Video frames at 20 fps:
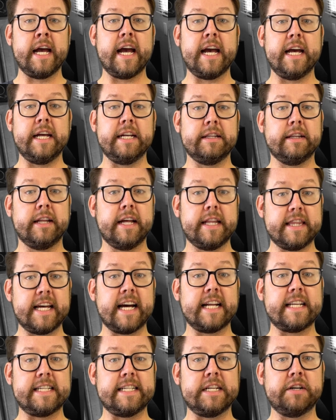and let
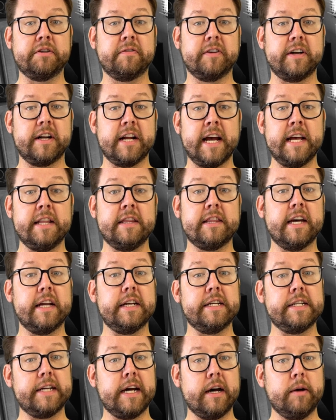that sit overnight
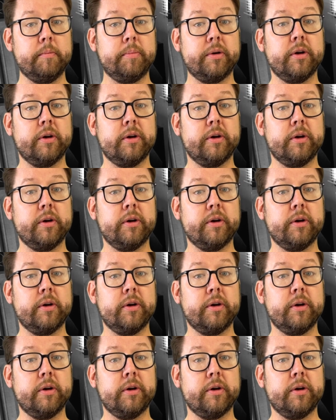and dump.